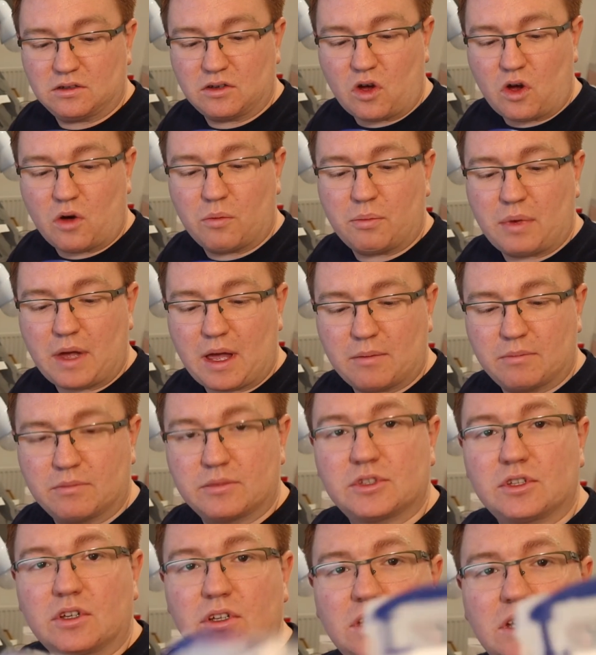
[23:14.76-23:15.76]
op
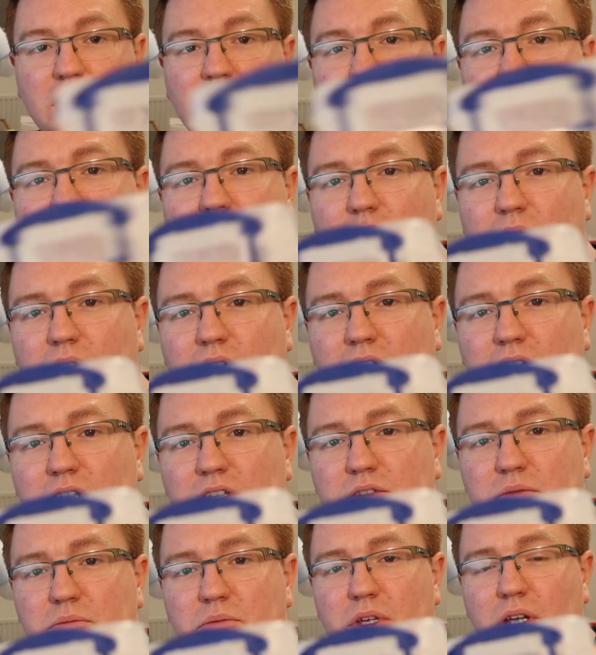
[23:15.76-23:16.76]
amps on it. I think I'm going to
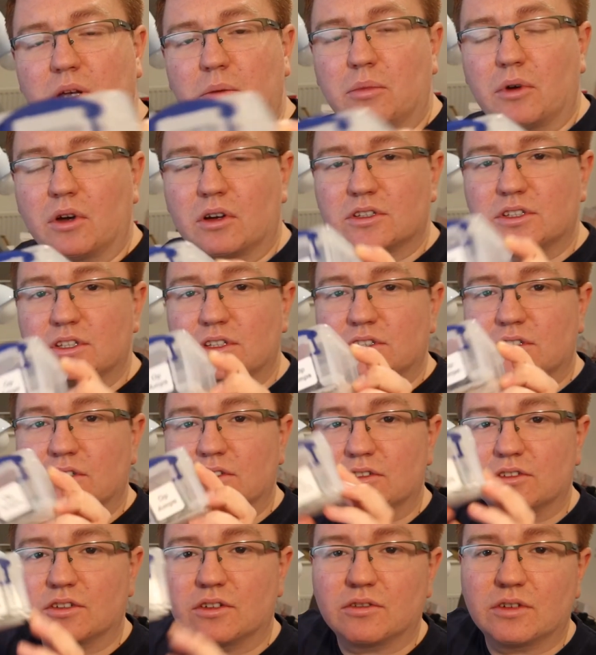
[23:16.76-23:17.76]
need some bigger boxes
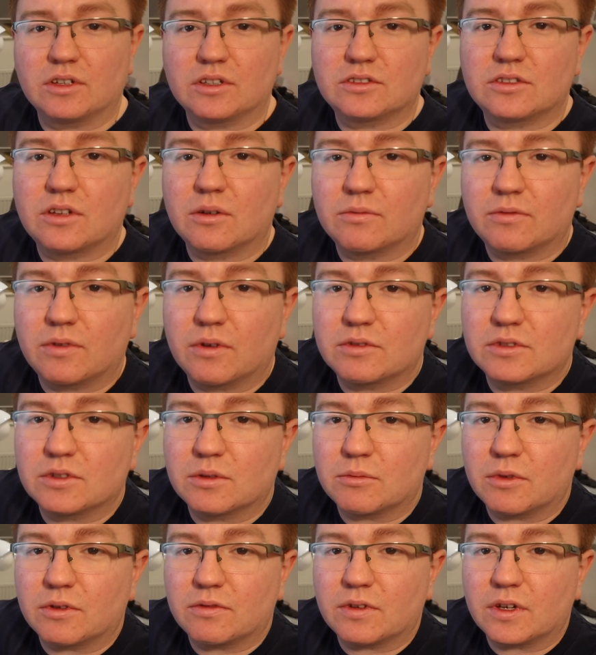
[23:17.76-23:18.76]
considering, stop
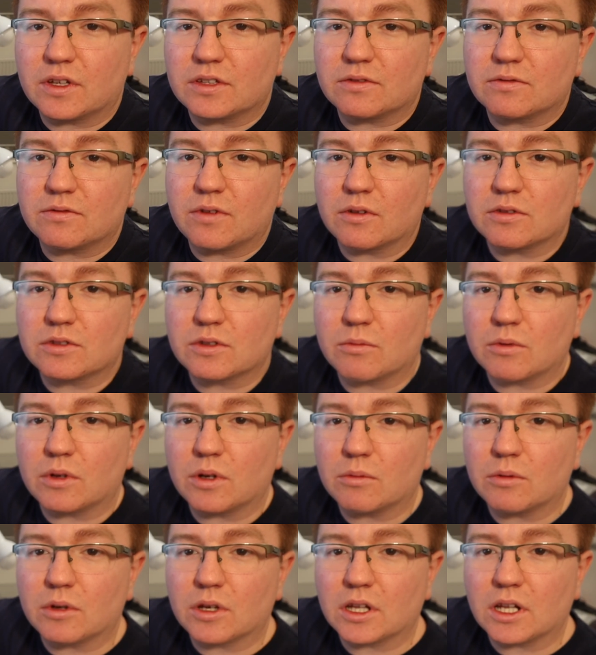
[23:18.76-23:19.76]
focusing on my face and focus on what
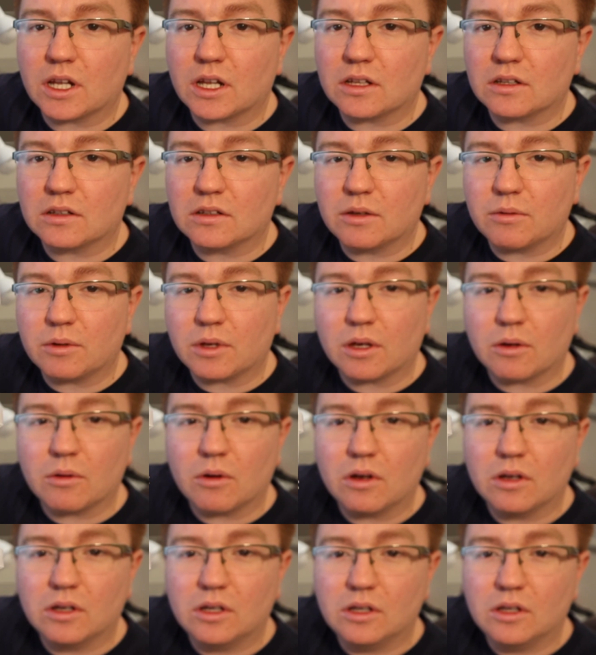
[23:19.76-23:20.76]
I'm looking at. There we go,
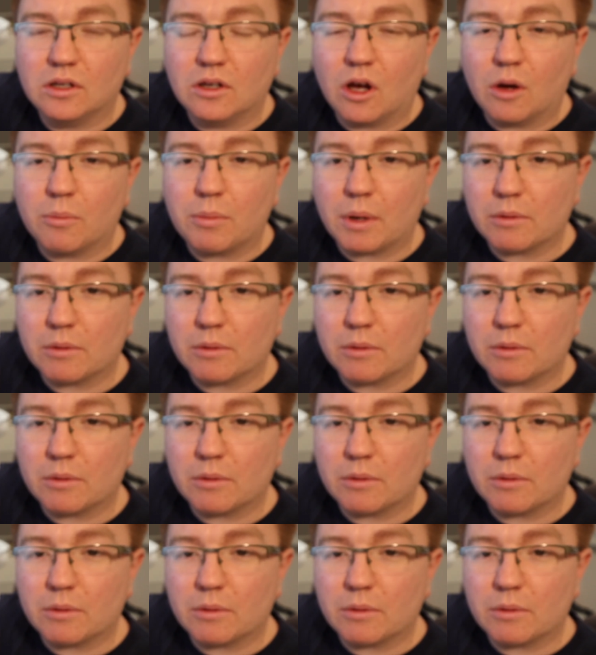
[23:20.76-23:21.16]
op